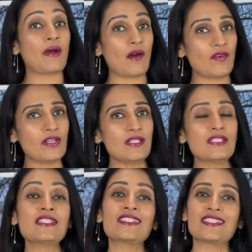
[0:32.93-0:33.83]
power,
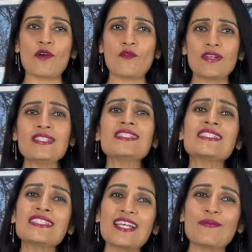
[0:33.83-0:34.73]
someone,
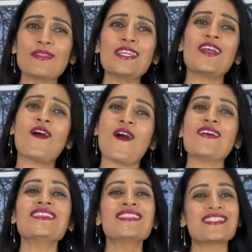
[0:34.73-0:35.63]
something,
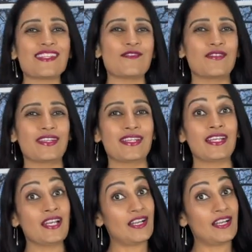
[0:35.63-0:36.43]
or somewhere.